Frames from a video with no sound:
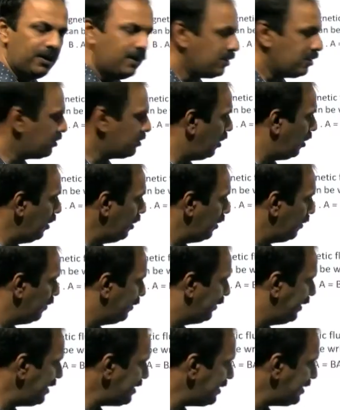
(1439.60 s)
So
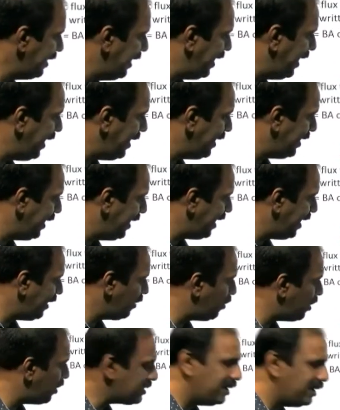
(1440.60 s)
this A
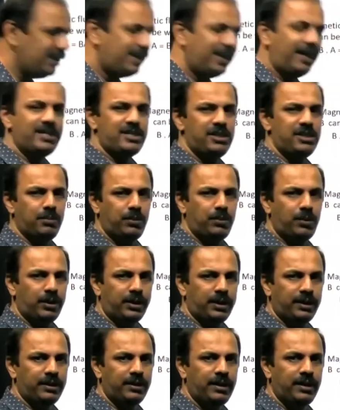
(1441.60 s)
cos theta is
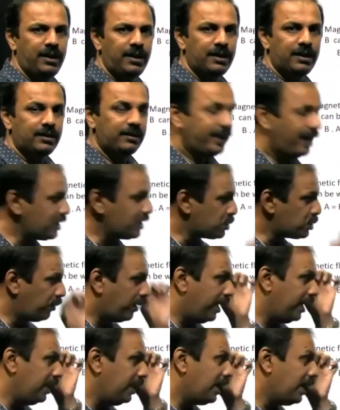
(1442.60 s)
important. That's
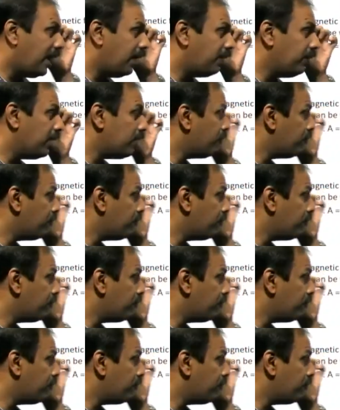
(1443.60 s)
why our